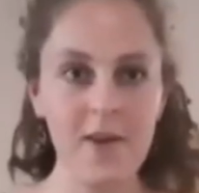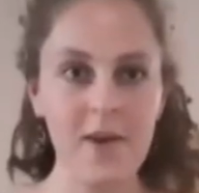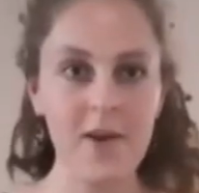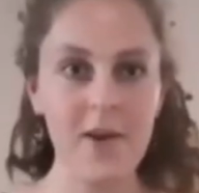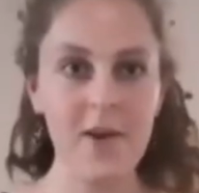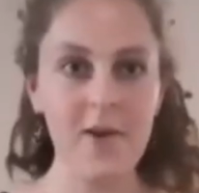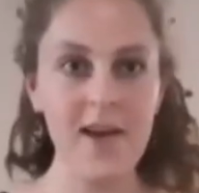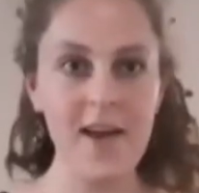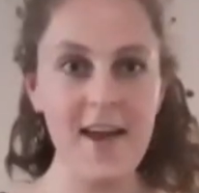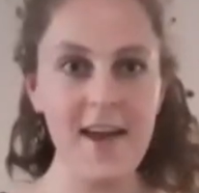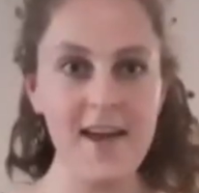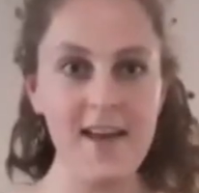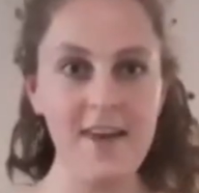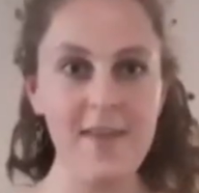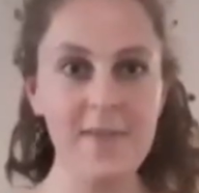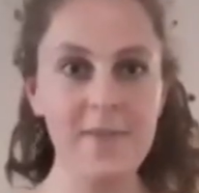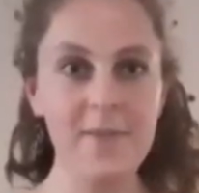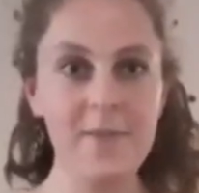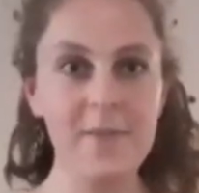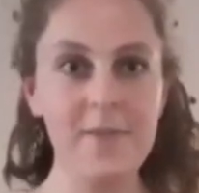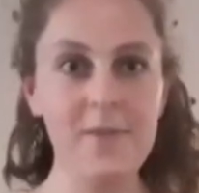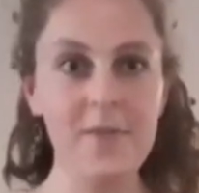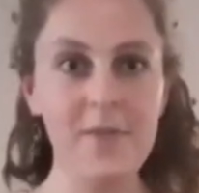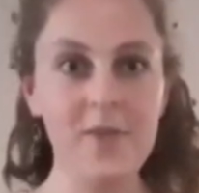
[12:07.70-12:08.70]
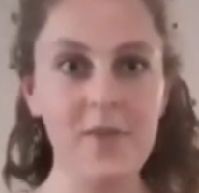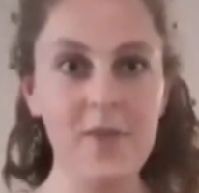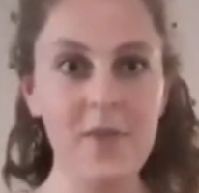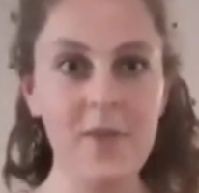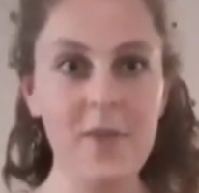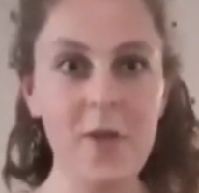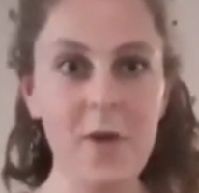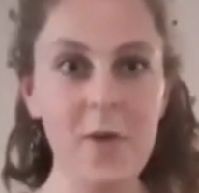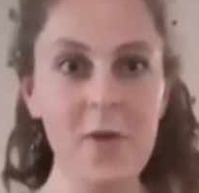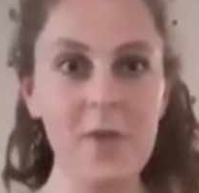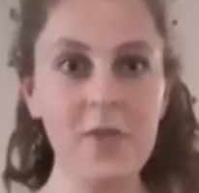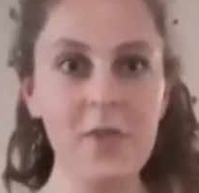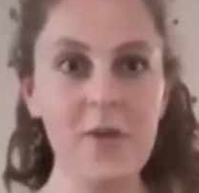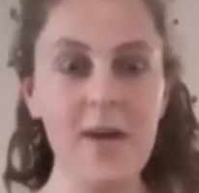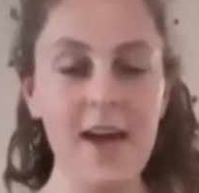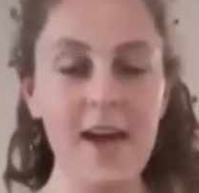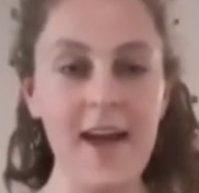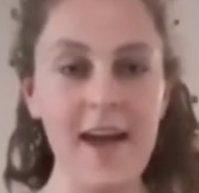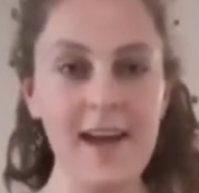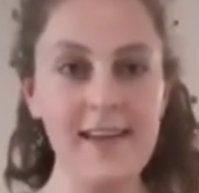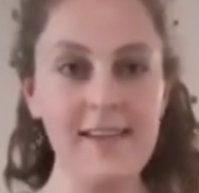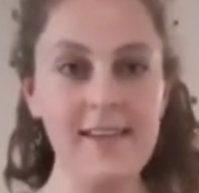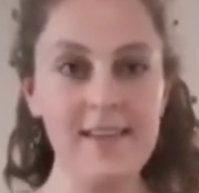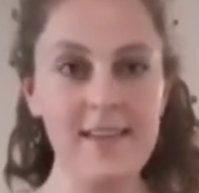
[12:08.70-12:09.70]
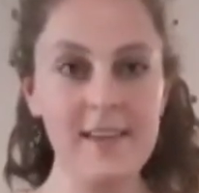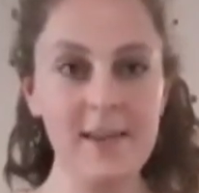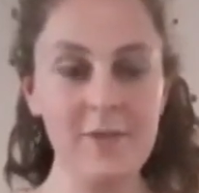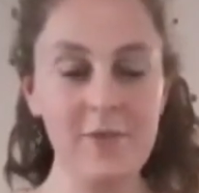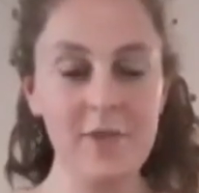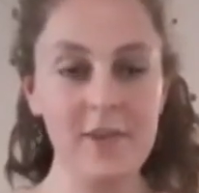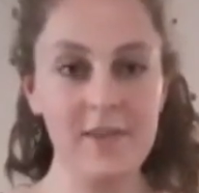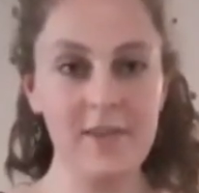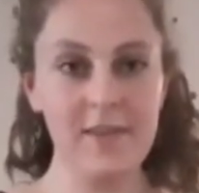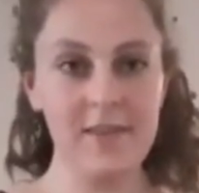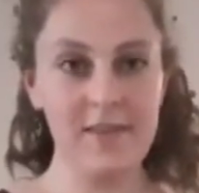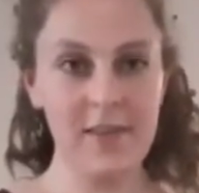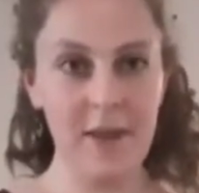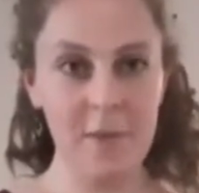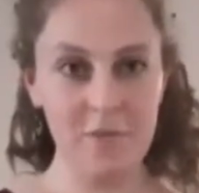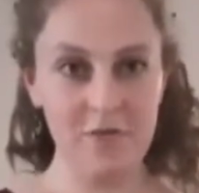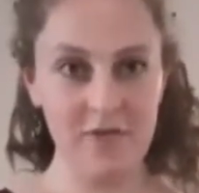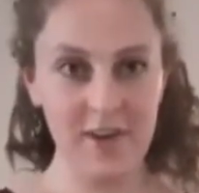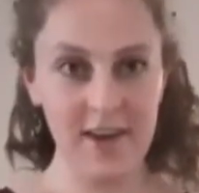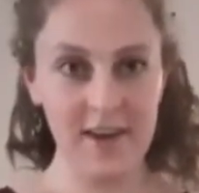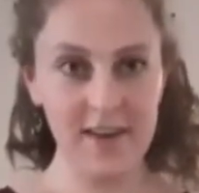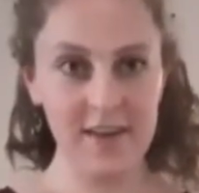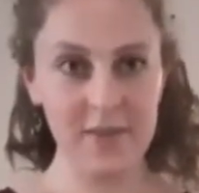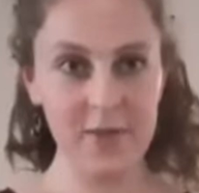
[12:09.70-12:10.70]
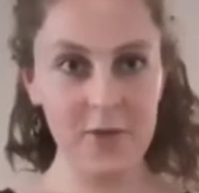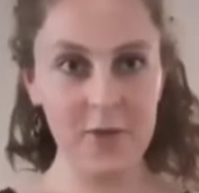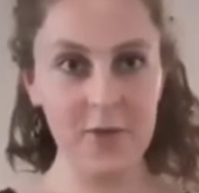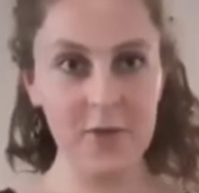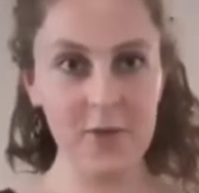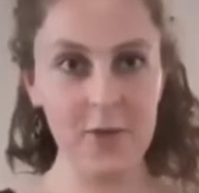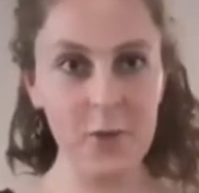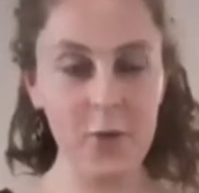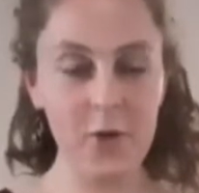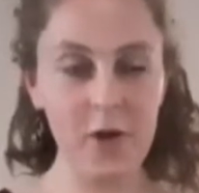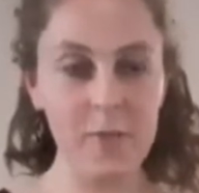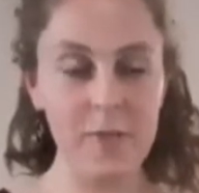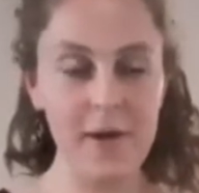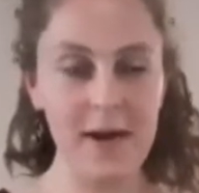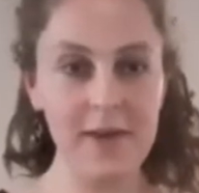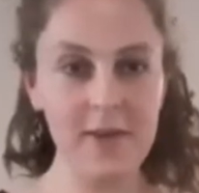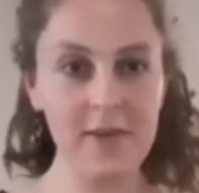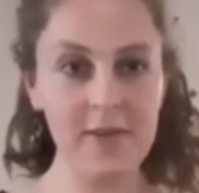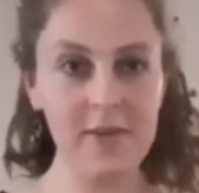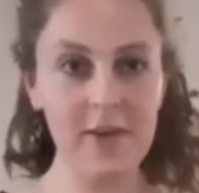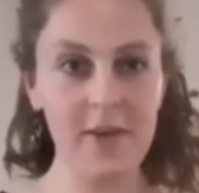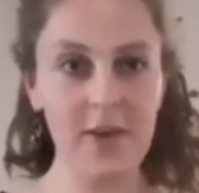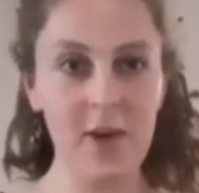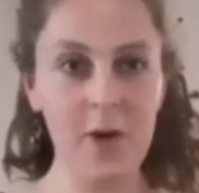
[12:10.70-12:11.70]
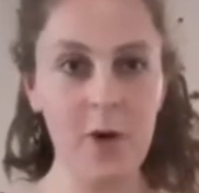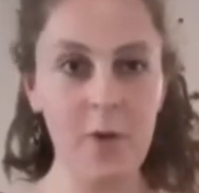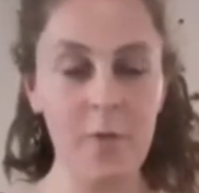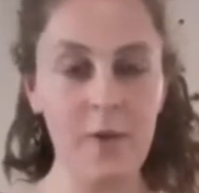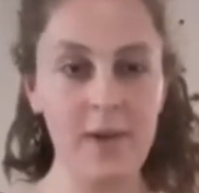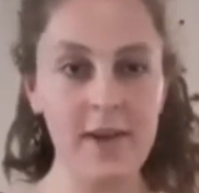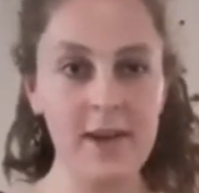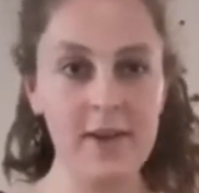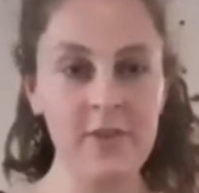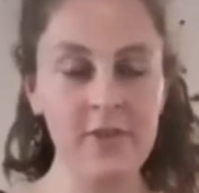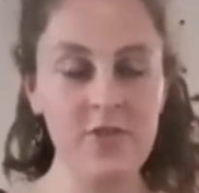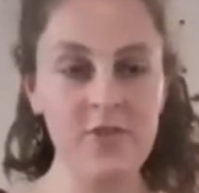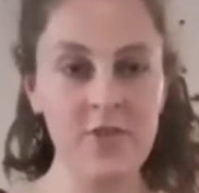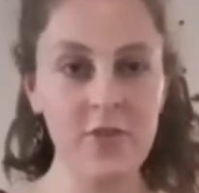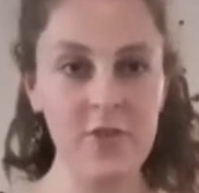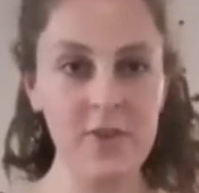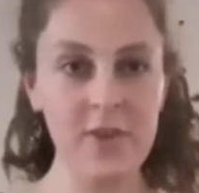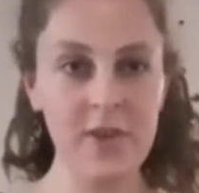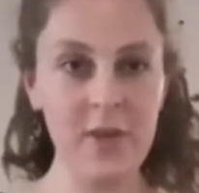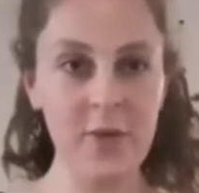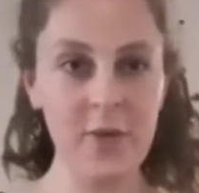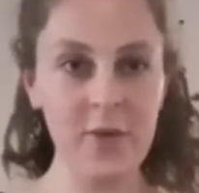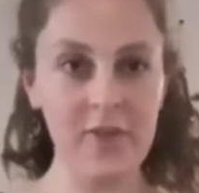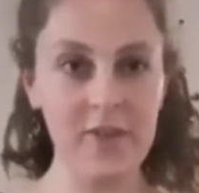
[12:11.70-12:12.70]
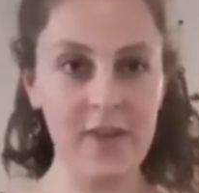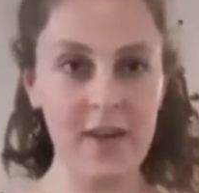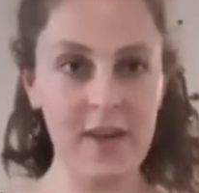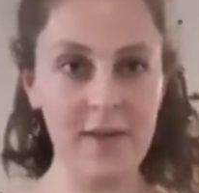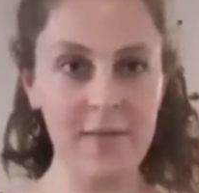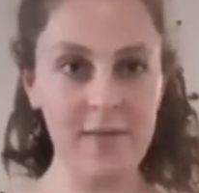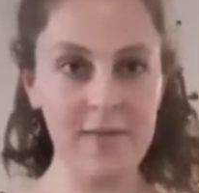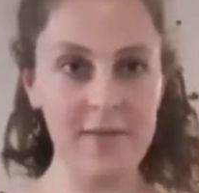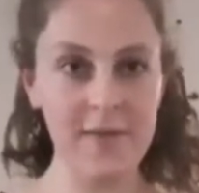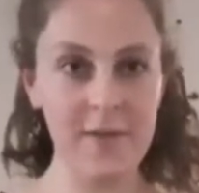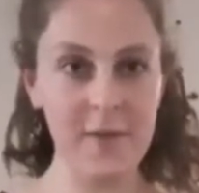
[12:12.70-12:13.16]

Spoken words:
Okay, so those are 8 different subjects you can talk about when introducing yourself.